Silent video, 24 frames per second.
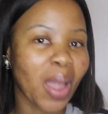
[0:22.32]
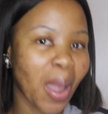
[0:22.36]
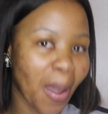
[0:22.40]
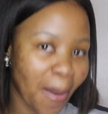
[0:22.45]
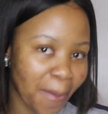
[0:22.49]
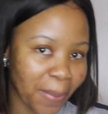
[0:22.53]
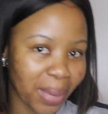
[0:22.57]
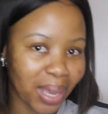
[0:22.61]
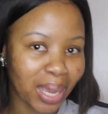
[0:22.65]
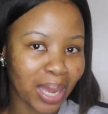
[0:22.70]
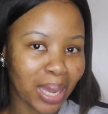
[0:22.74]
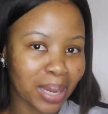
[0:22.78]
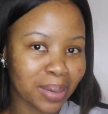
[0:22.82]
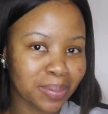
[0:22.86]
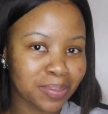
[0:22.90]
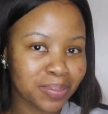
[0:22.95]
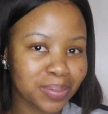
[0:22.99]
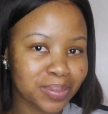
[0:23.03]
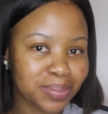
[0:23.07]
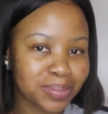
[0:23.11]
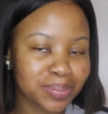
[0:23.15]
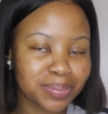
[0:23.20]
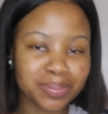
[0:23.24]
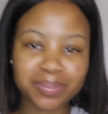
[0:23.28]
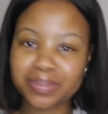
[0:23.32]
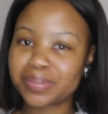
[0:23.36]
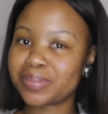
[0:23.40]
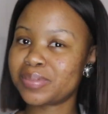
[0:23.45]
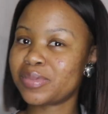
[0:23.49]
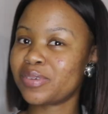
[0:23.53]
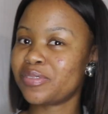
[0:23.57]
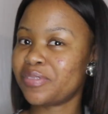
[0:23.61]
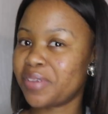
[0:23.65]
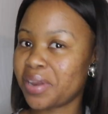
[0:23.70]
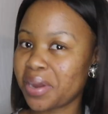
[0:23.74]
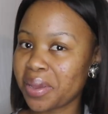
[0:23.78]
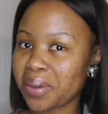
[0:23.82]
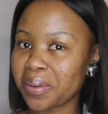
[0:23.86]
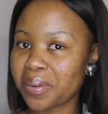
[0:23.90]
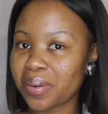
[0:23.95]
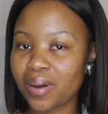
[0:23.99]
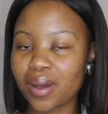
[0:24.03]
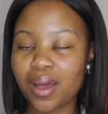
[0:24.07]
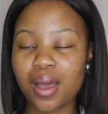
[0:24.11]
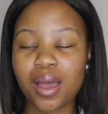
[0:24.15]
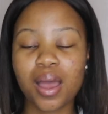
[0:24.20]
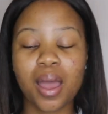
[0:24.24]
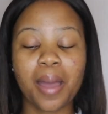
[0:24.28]
a makeup video,
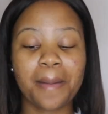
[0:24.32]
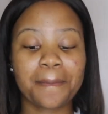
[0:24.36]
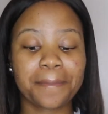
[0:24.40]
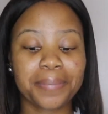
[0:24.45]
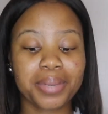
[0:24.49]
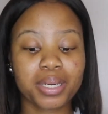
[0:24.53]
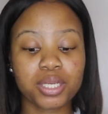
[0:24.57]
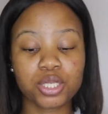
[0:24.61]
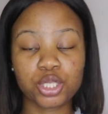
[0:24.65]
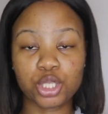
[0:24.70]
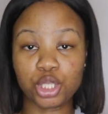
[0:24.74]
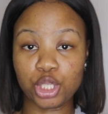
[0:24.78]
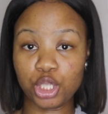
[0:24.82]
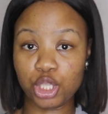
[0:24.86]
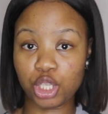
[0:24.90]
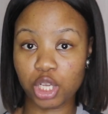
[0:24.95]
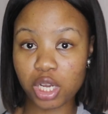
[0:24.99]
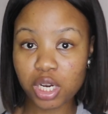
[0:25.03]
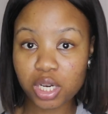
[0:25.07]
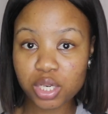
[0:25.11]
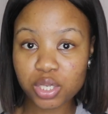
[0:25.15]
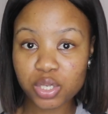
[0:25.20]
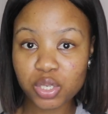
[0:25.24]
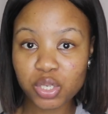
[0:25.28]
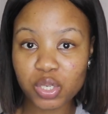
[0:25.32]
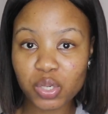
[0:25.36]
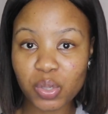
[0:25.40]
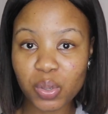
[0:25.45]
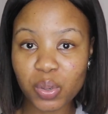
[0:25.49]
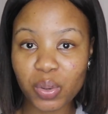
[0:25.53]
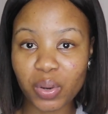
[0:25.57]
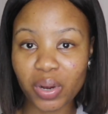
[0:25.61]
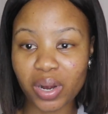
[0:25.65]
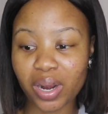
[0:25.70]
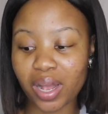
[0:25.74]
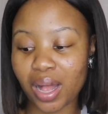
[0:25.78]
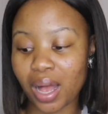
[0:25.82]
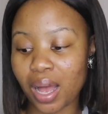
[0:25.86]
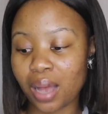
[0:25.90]
but it's not a tutorial.